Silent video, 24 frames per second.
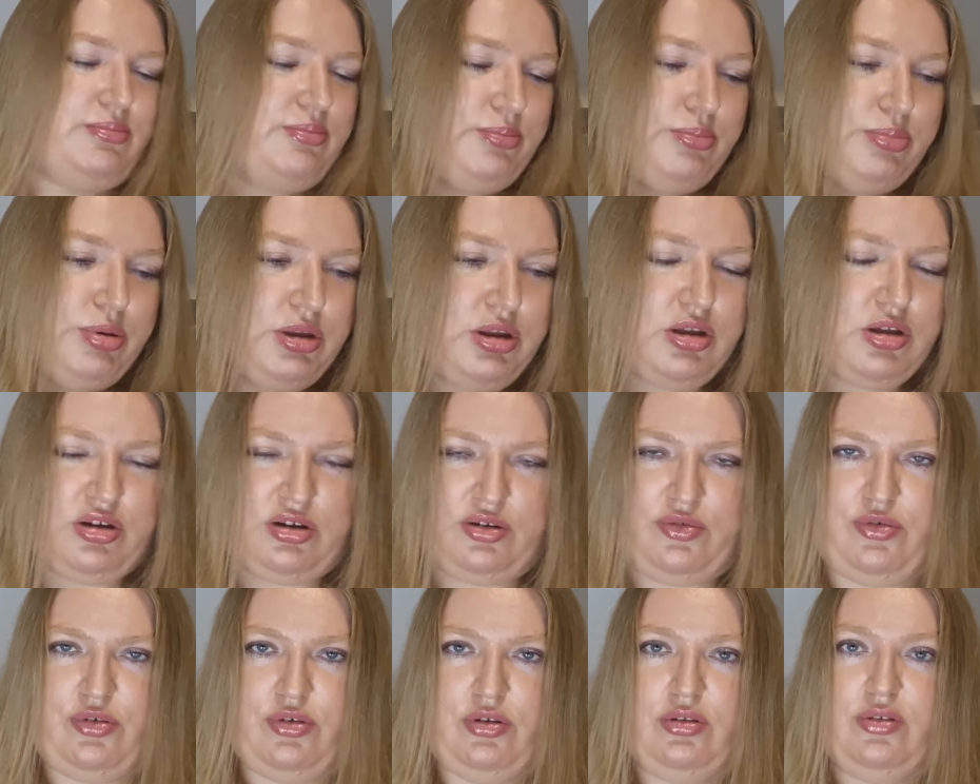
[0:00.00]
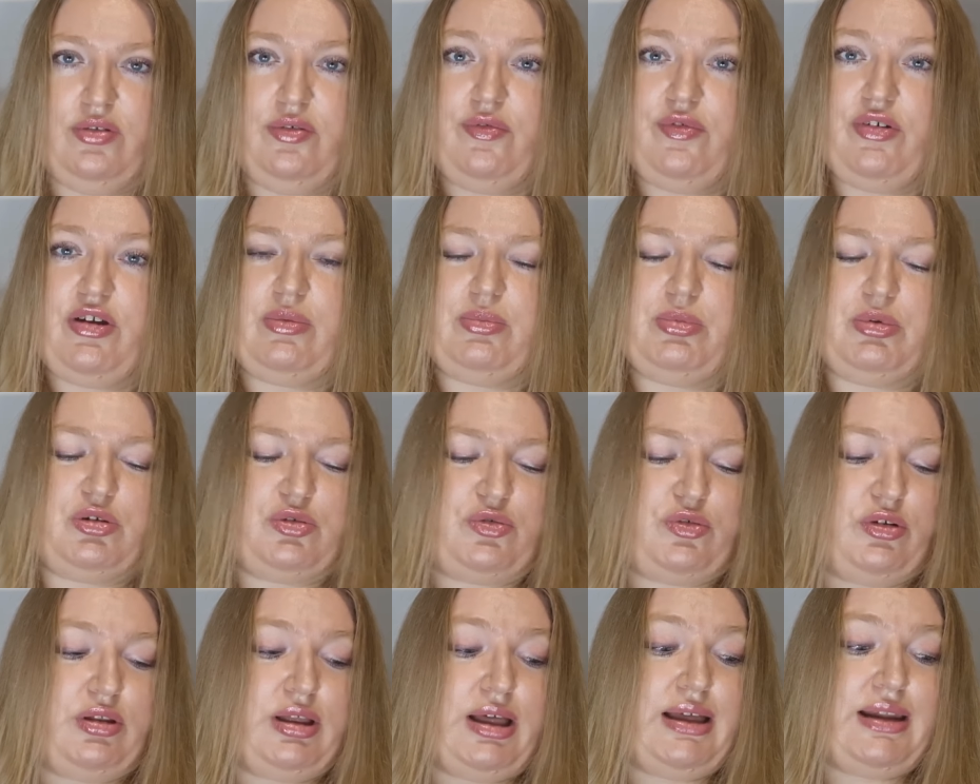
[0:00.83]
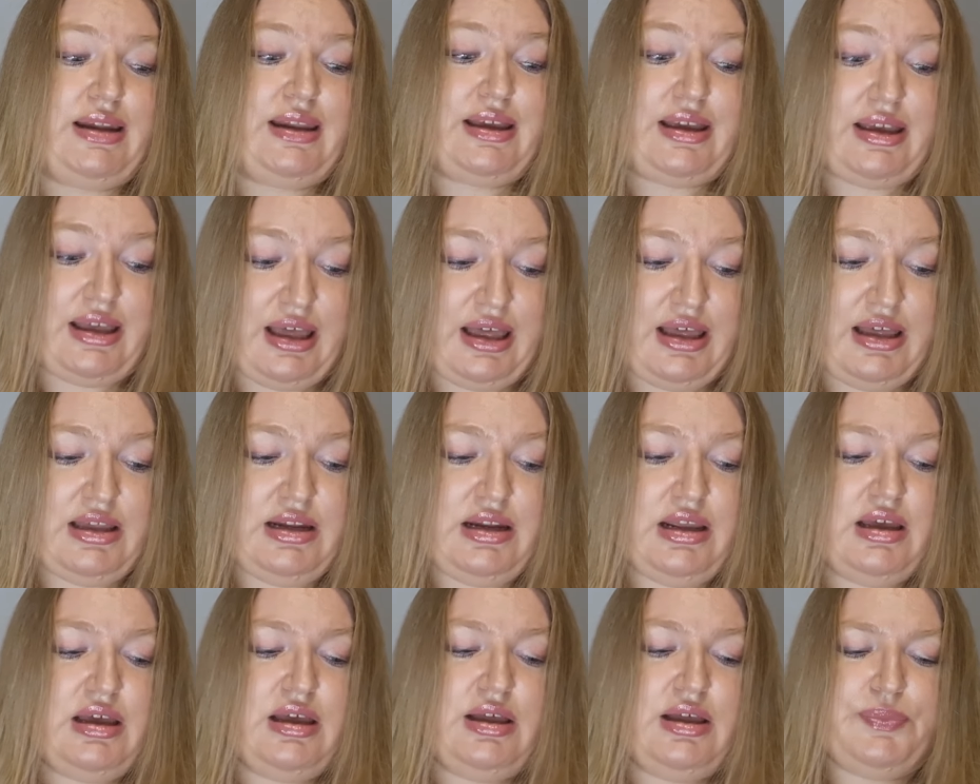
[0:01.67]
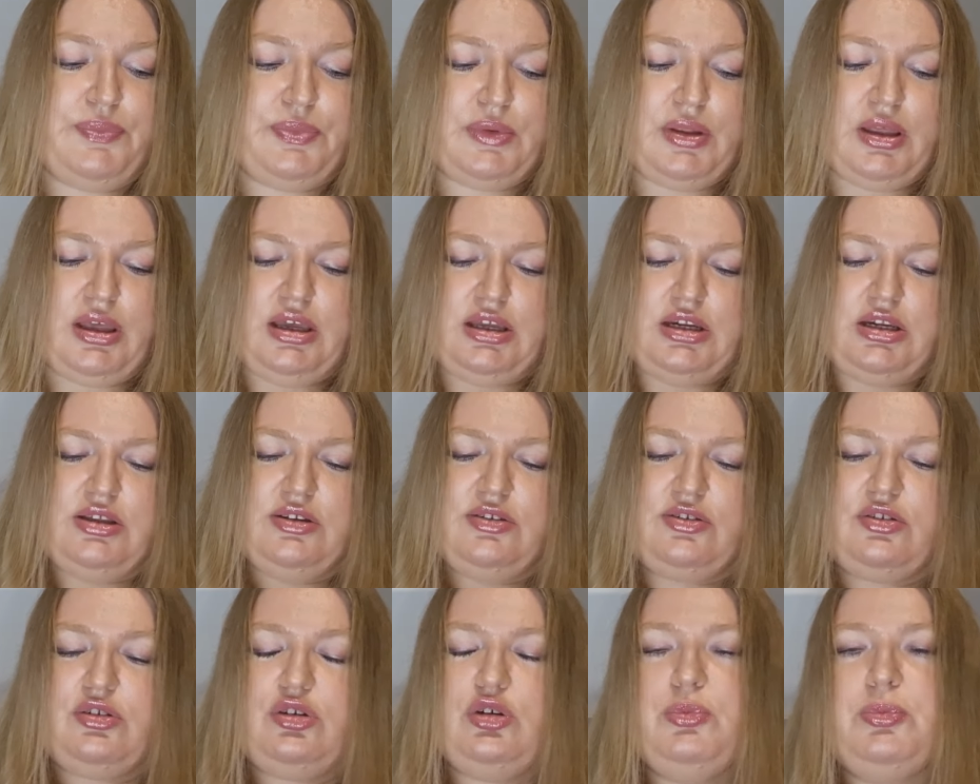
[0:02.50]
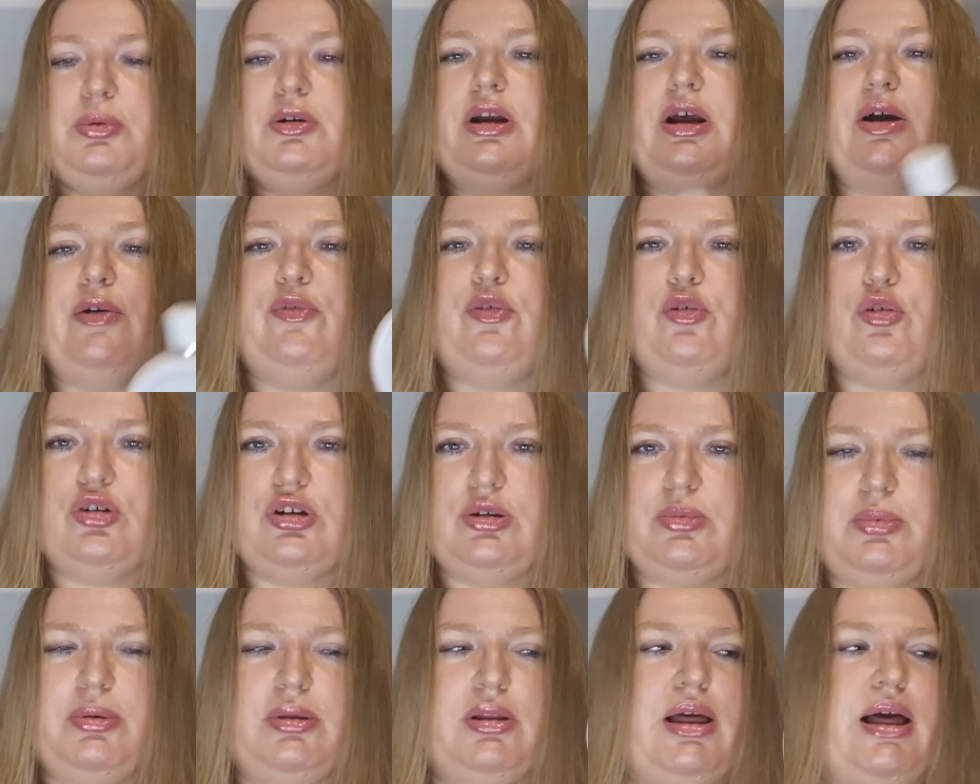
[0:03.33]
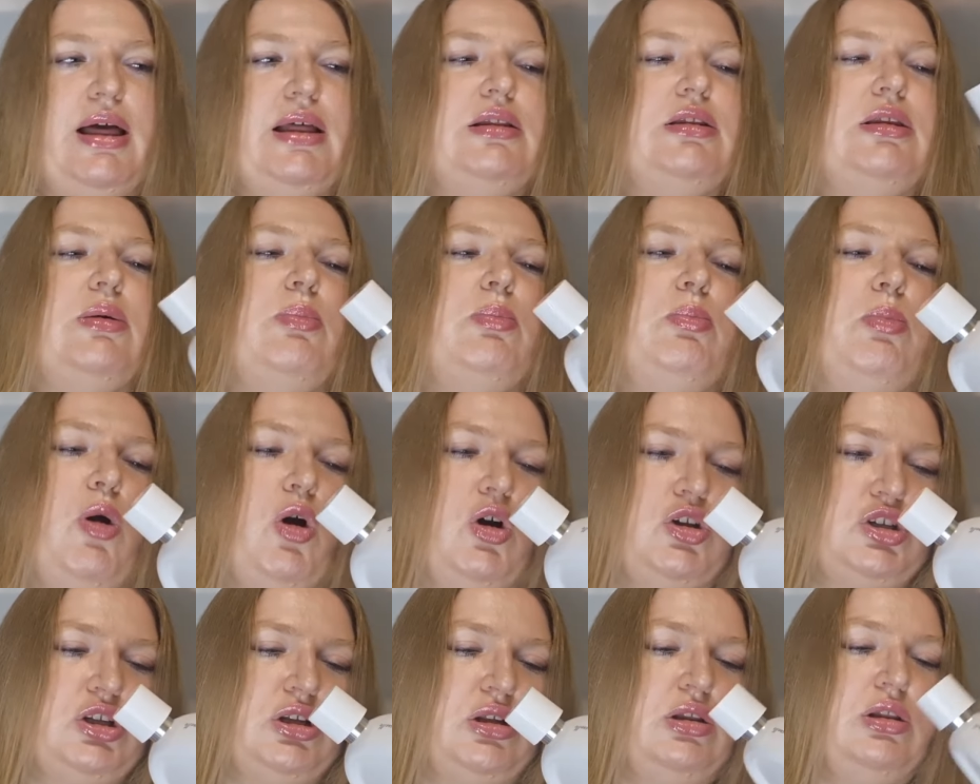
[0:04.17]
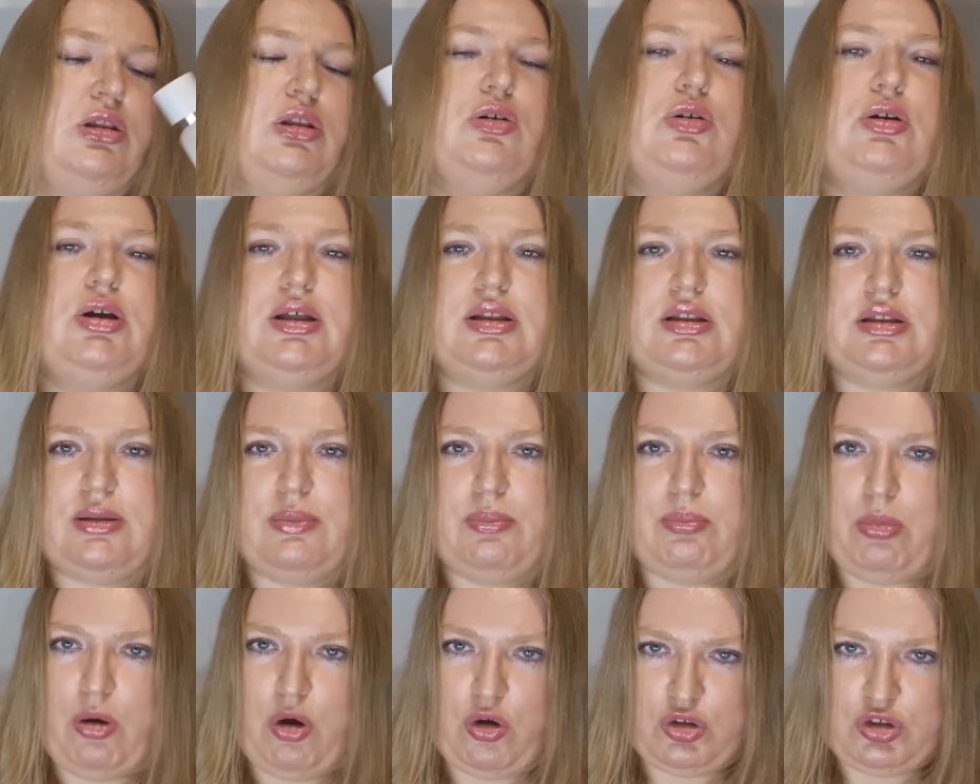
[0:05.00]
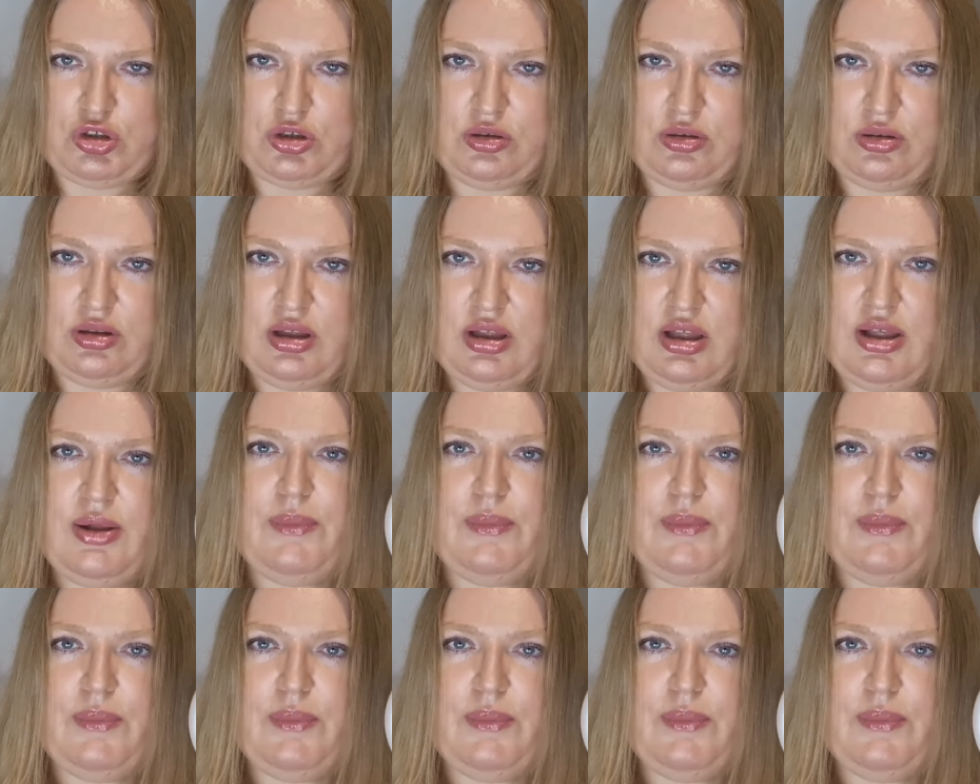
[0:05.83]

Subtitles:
Beautiful, very beautiful. And again, it is super affordable. And the bottle, look at the bottle.